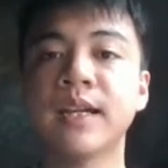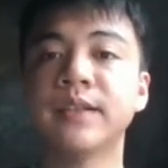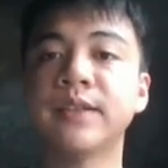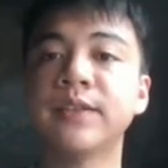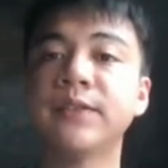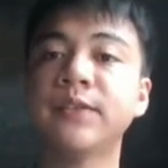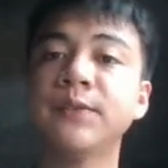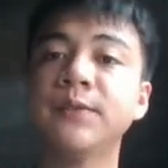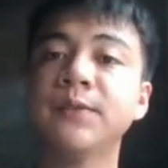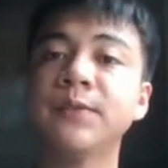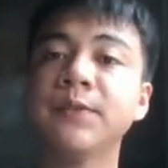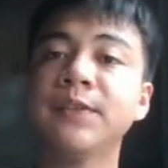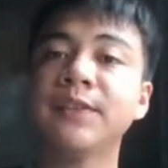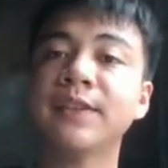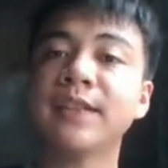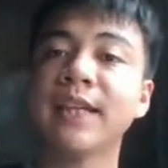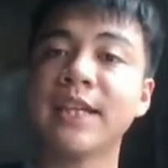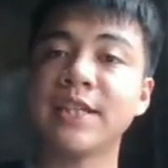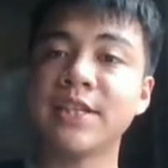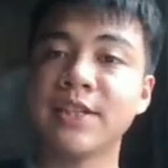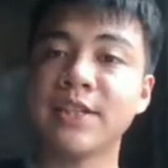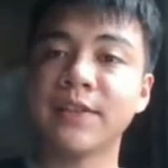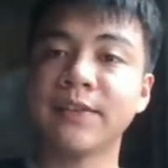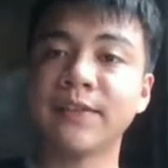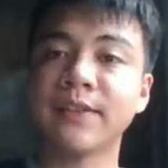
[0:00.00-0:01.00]
The two
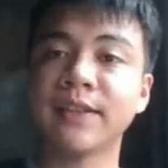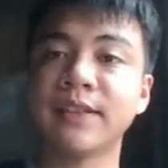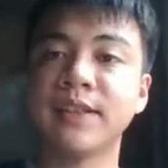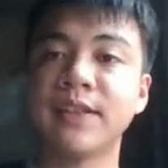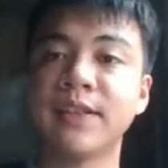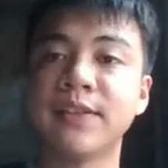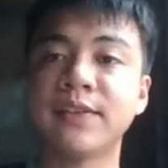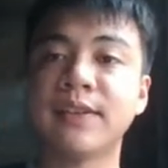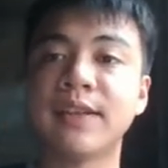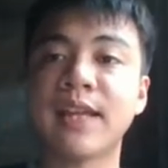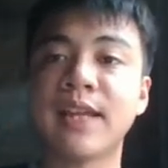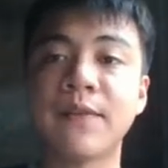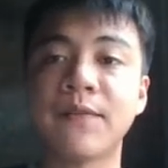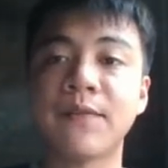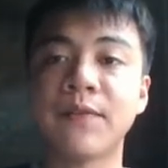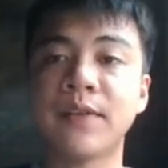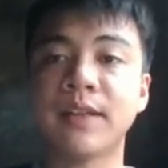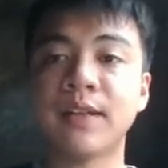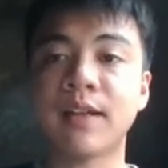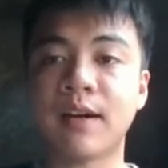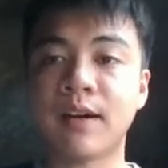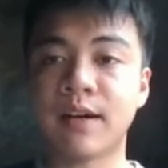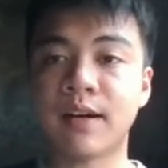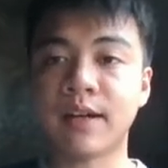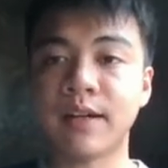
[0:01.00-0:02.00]
stages at this
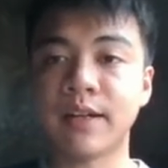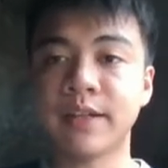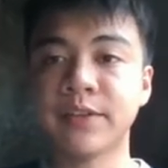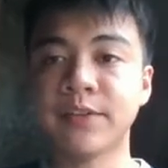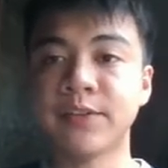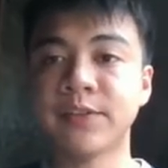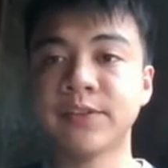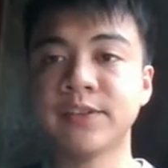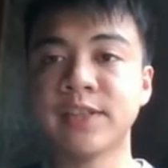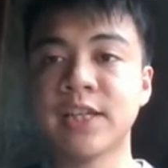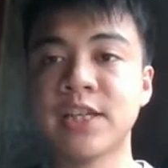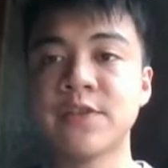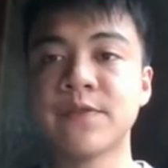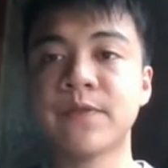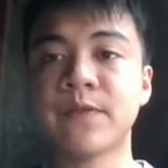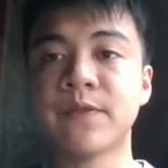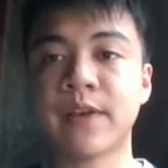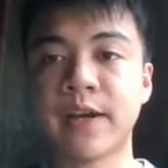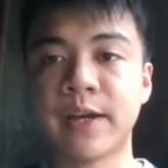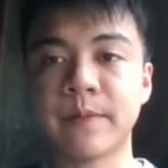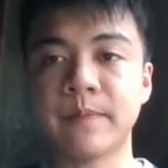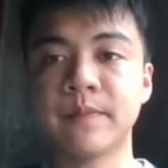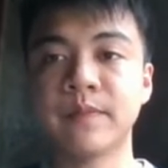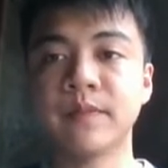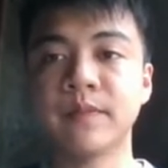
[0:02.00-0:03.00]
level are stage
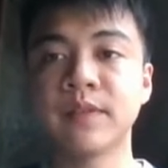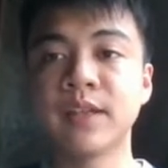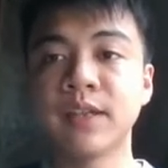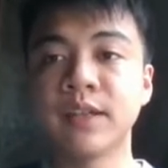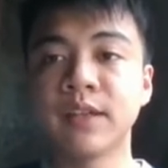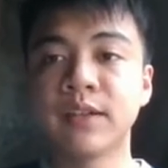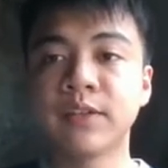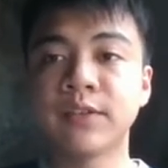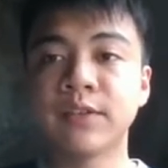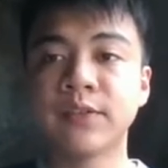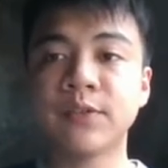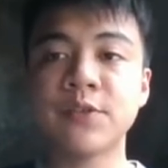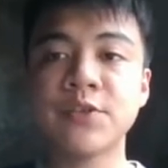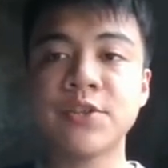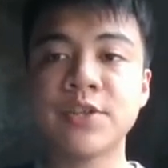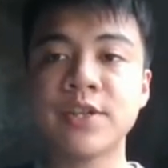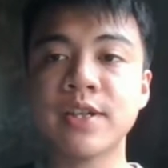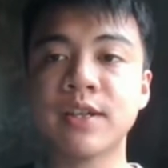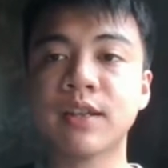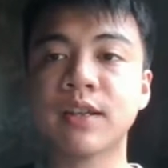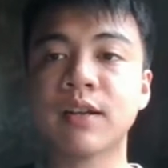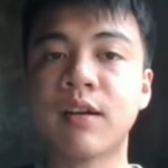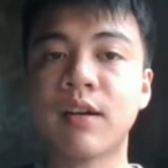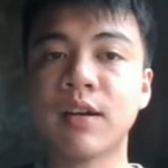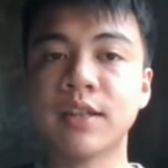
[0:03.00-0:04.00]
5:
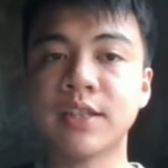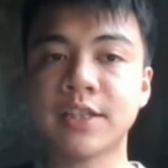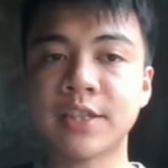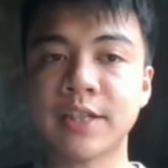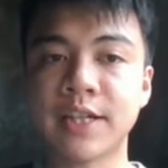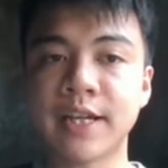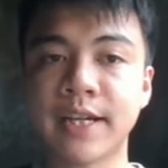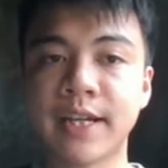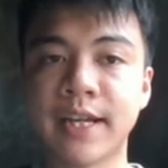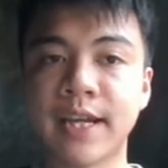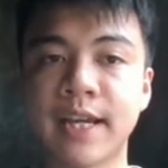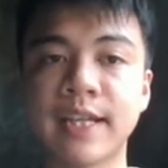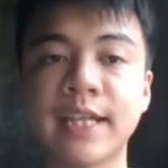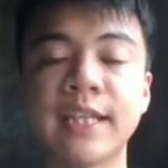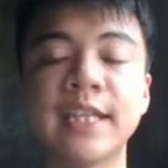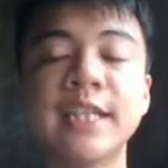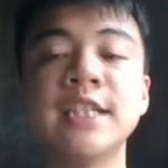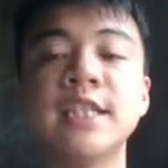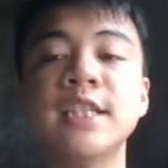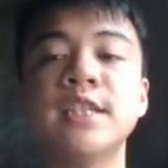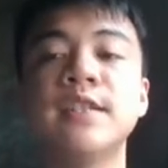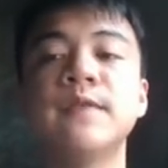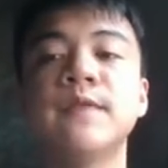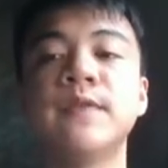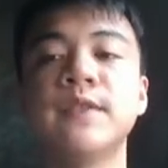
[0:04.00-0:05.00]
social contract and
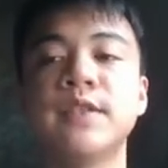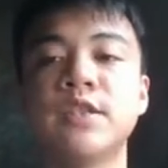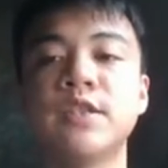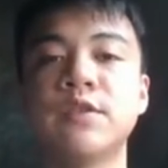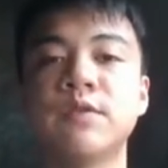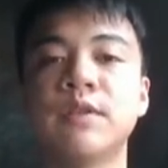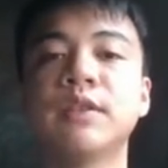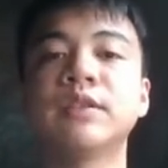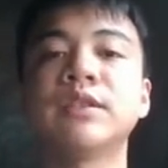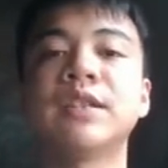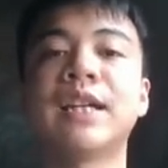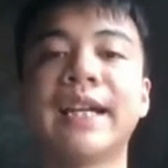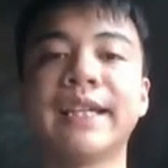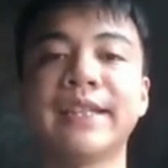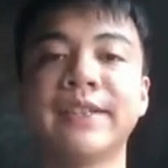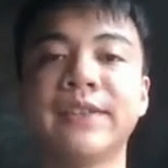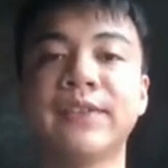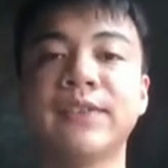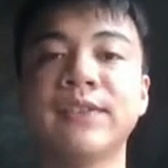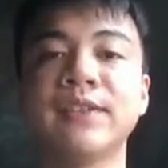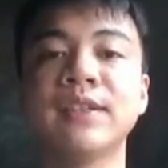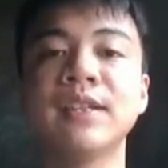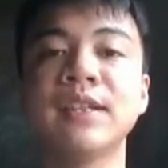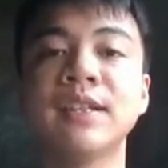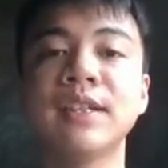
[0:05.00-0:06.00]
individual
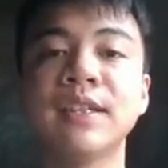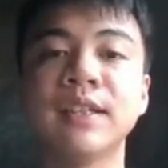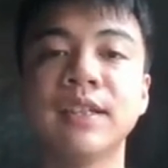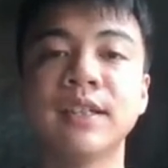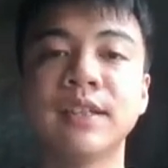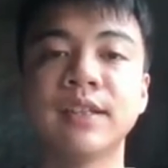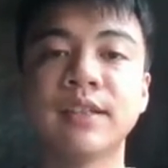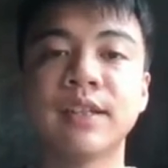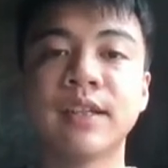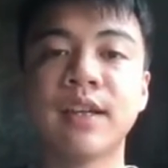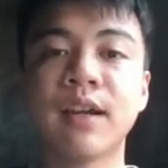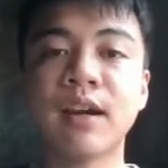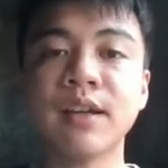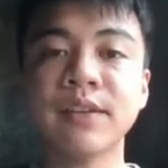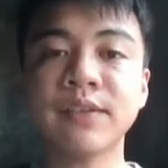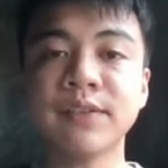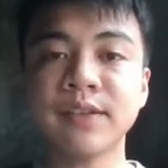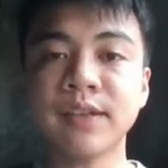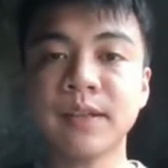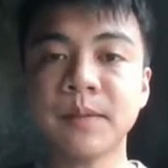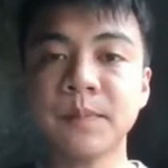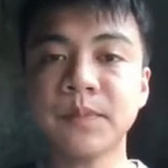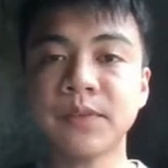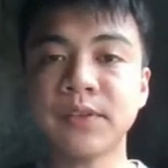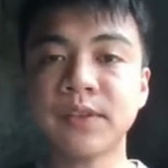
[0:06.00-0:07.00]
rights.
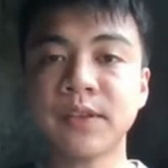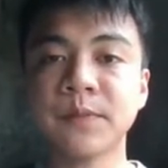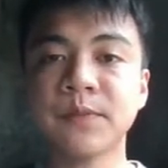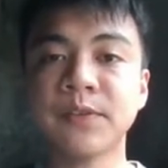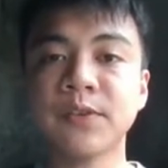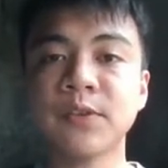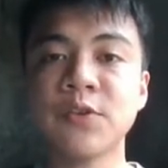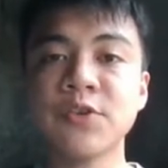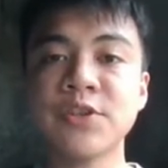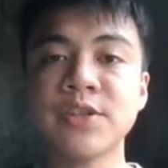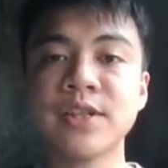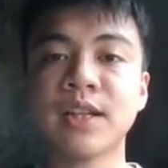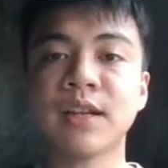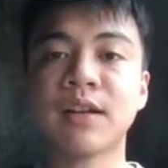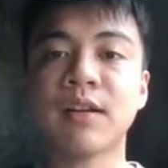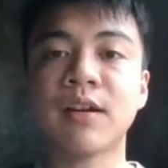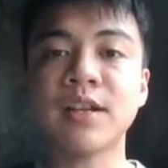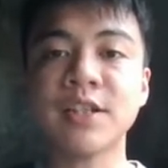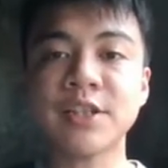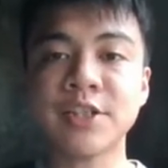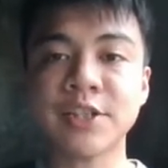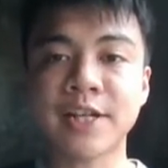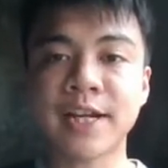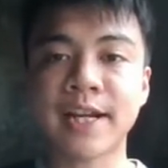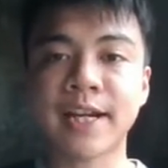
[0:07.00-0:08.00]
Concepts of social
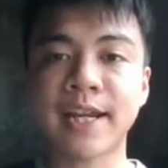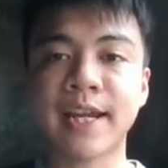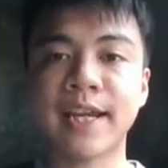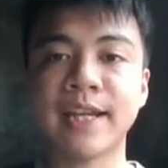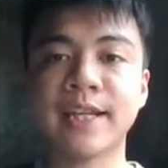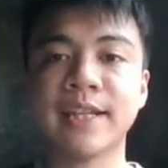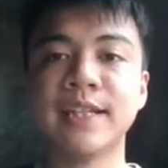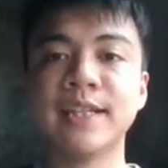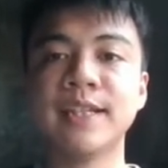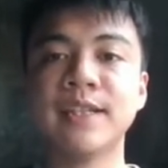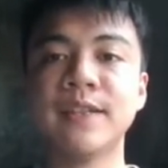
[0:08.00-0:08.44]
contract and